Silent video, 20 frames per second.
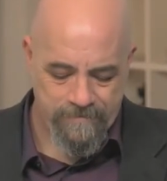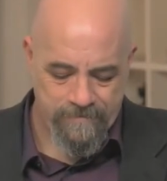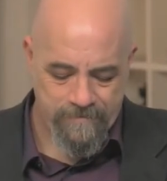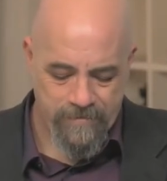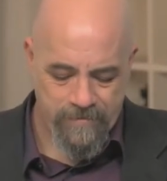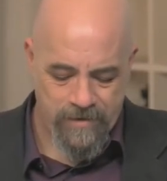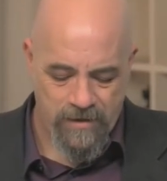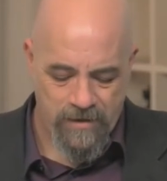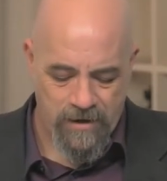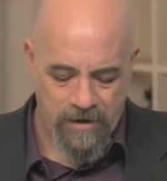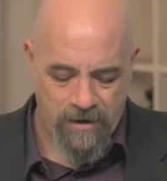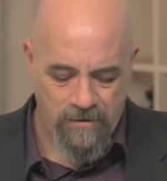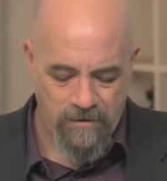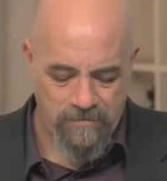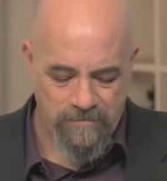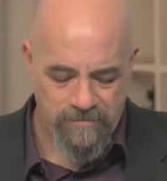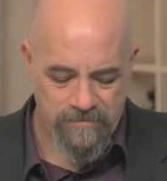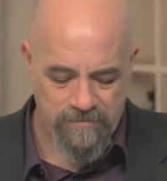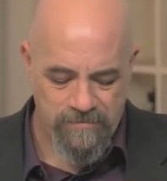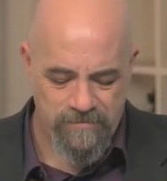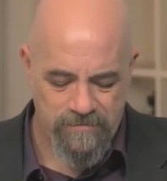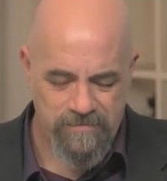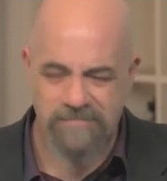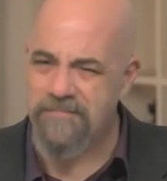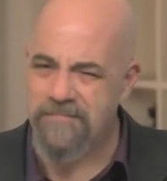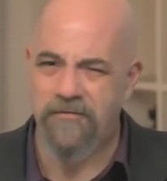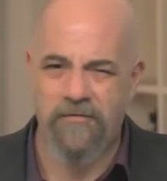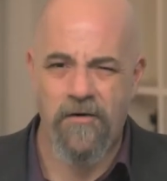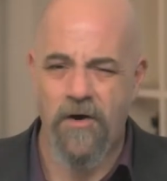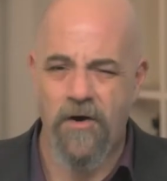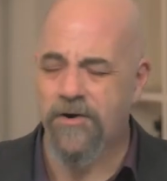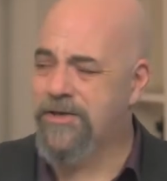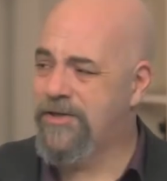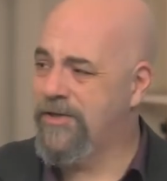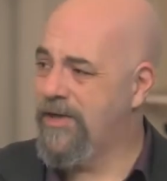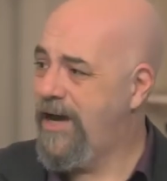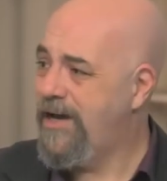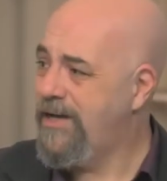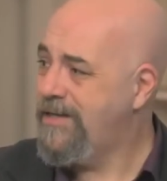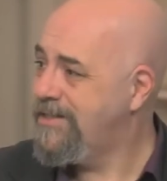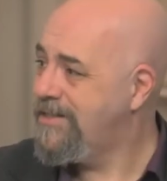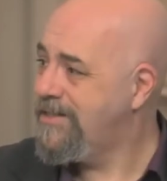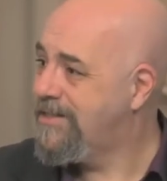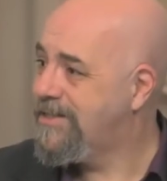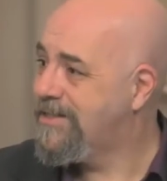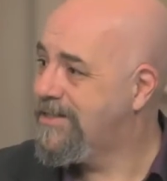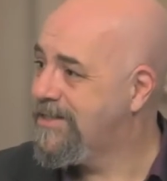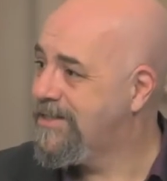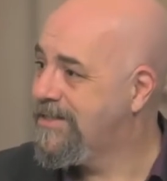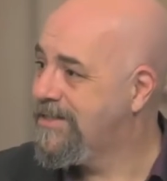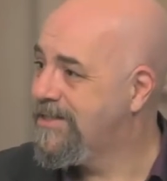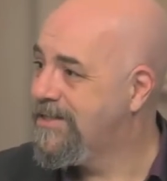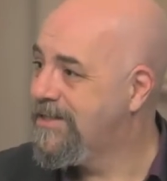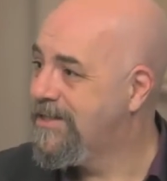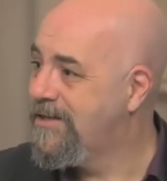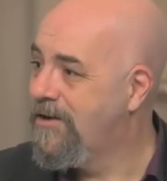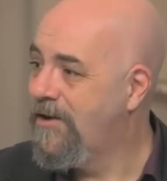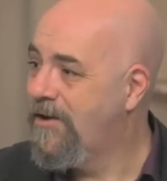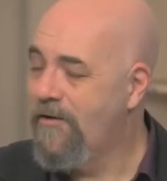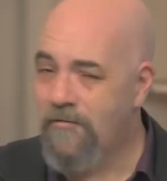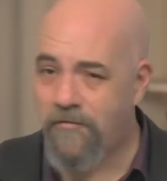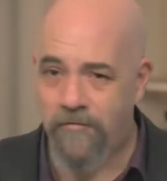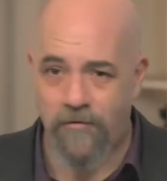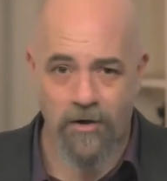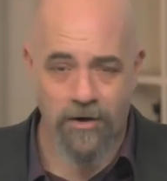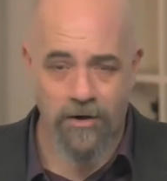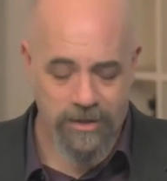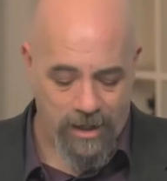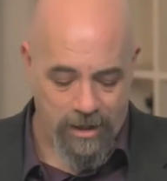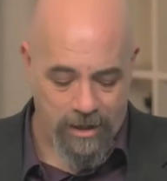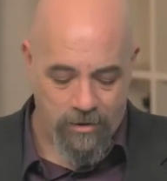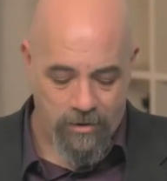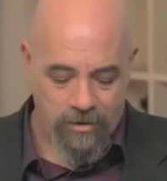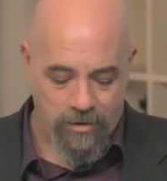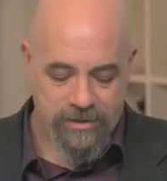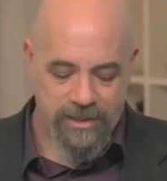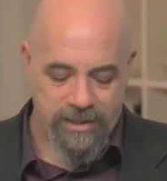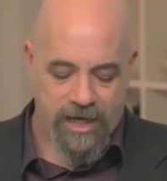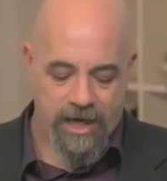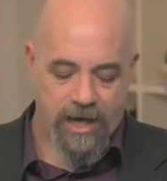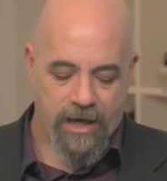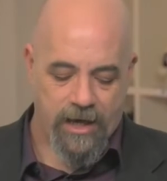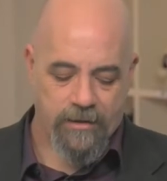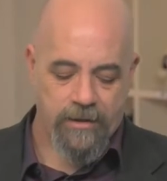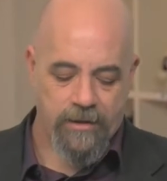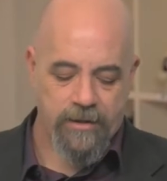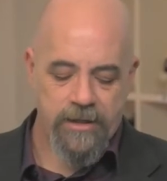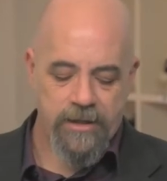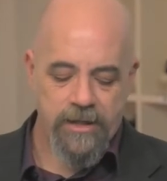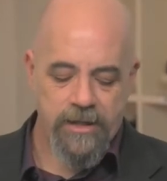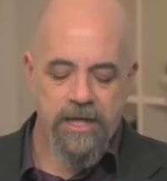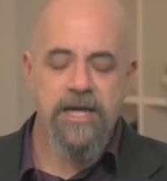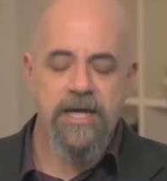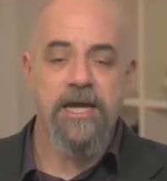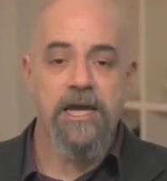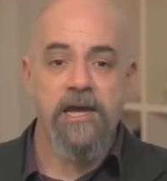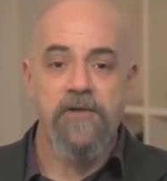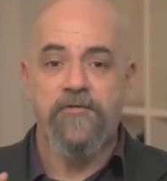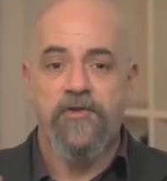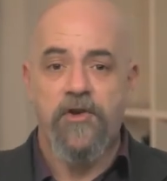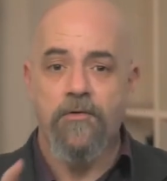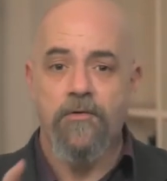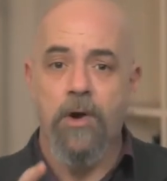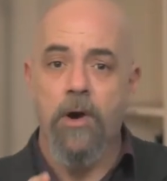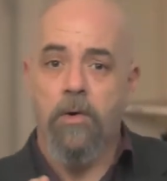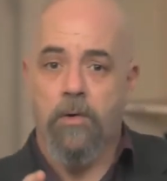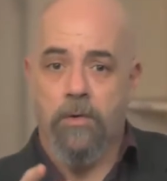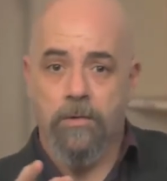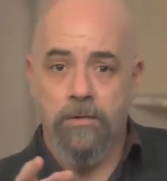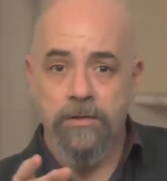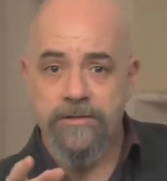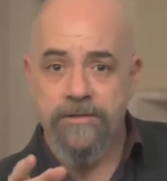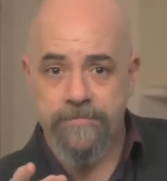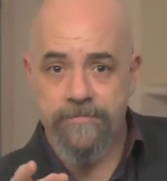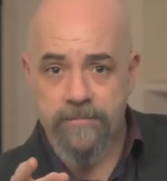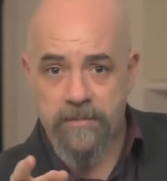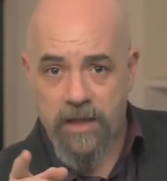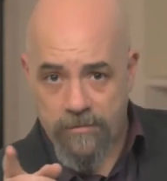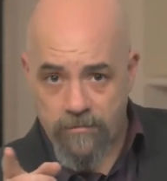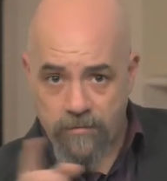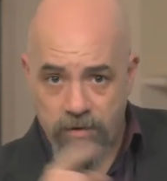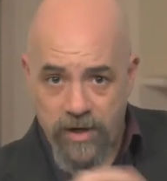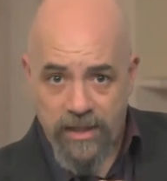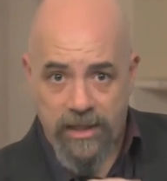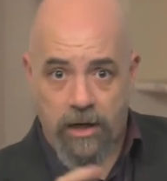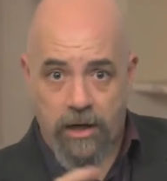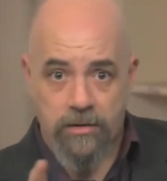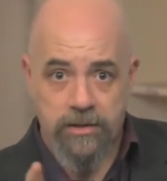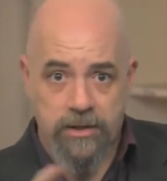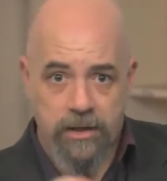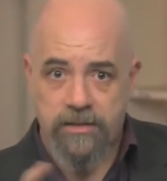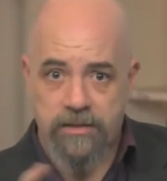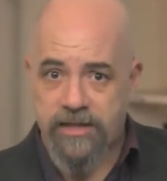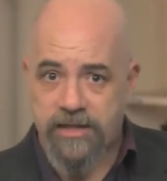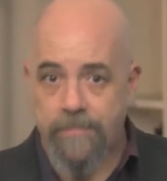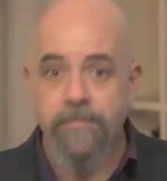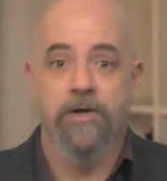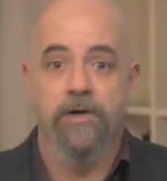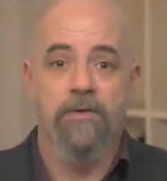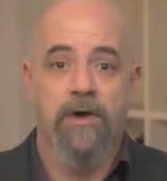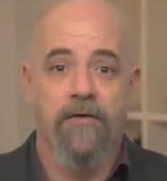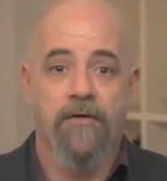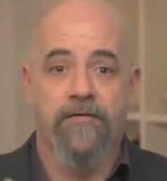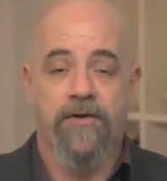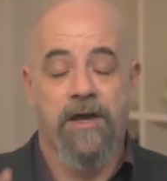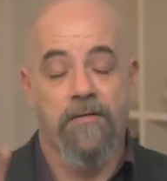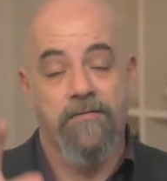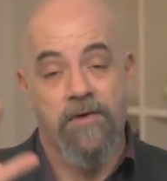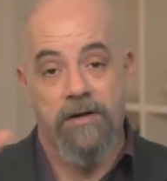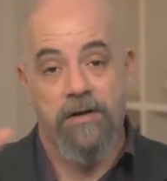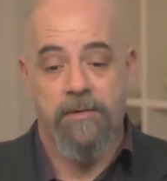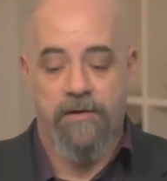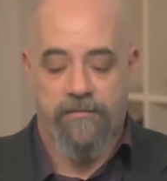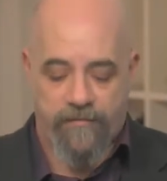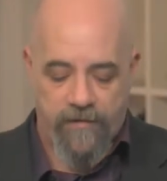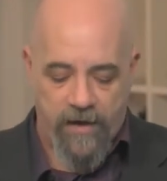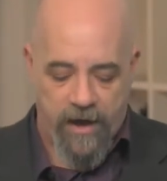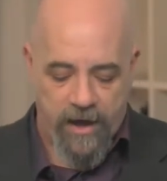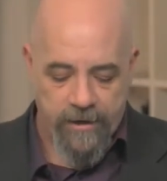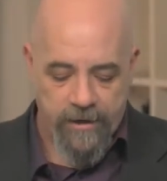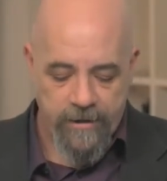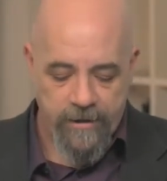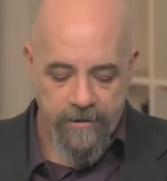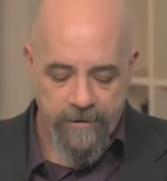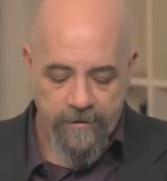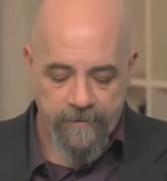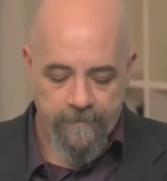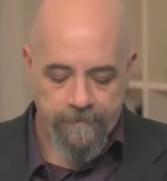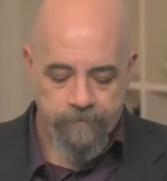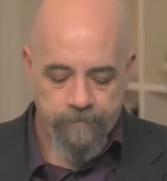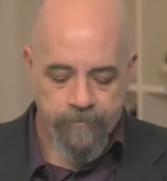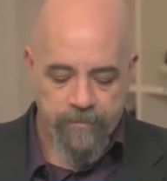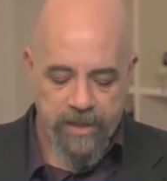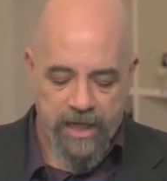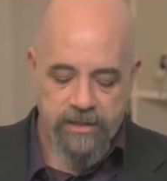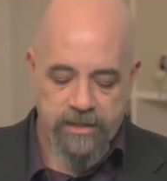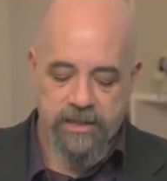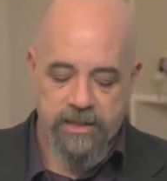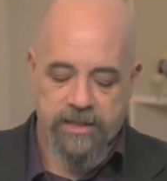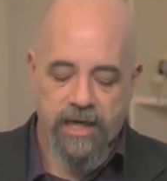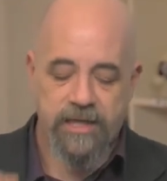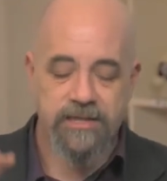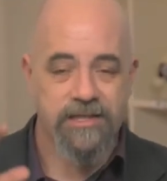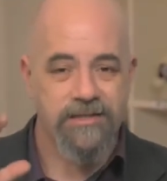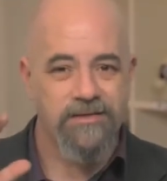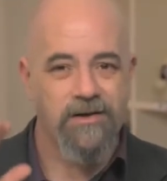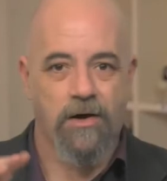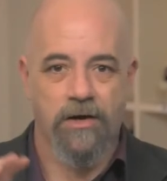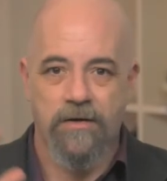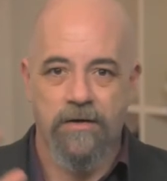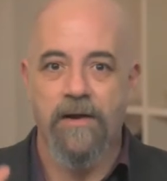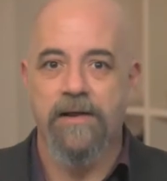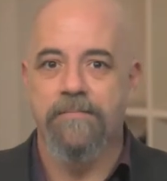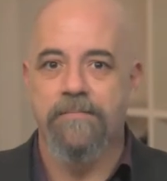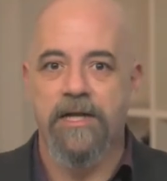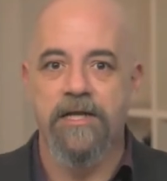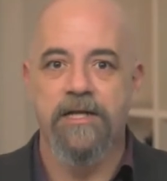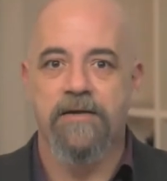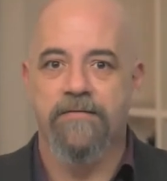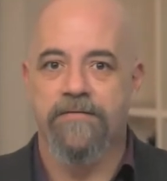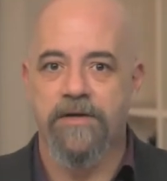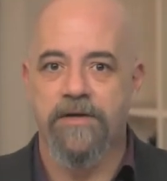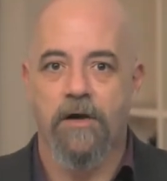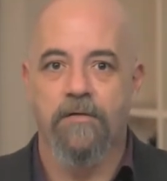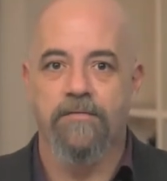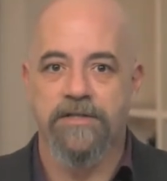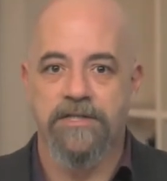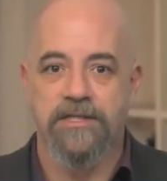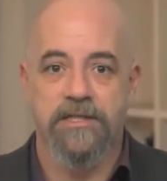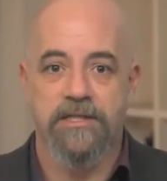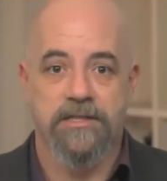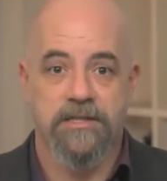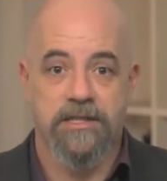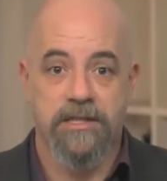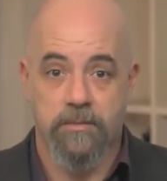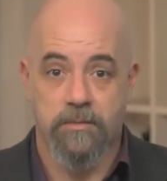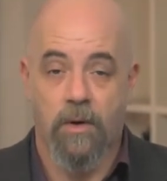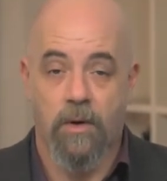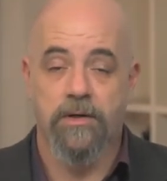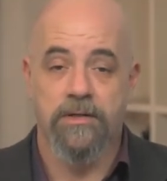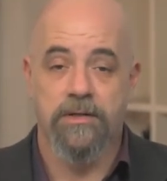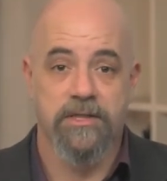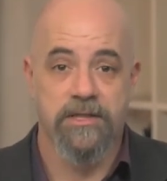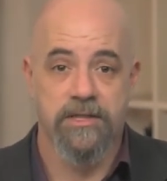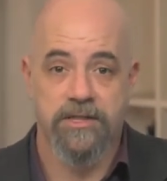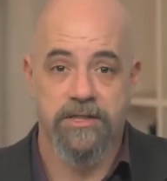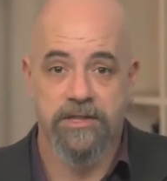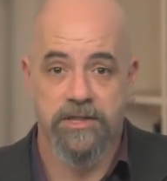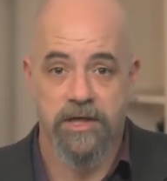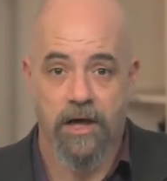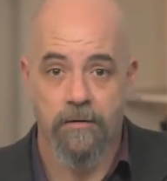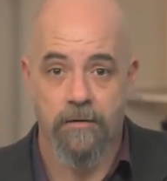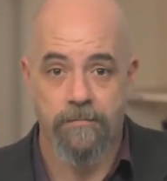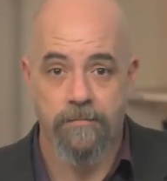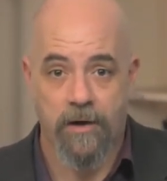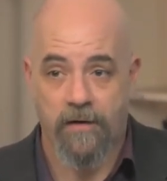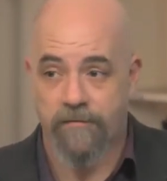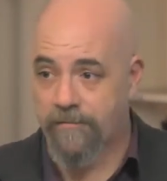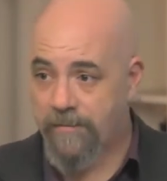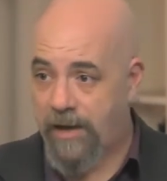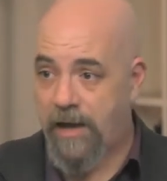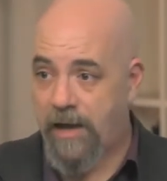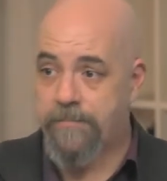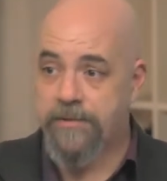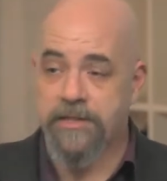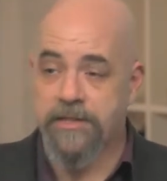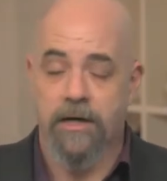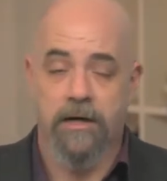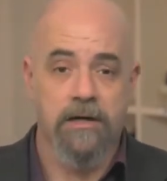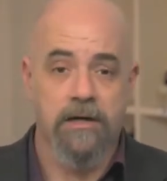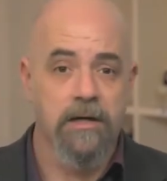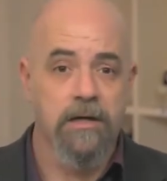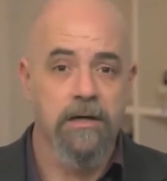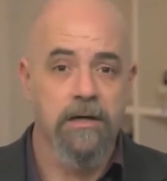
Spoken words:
You know? Fuck that. Fuck that all to hell. If you're old, like really old, and our demographic, I've got to be fair, indicates that not a great many of the over 60s watch this show, apart from Happy Dog.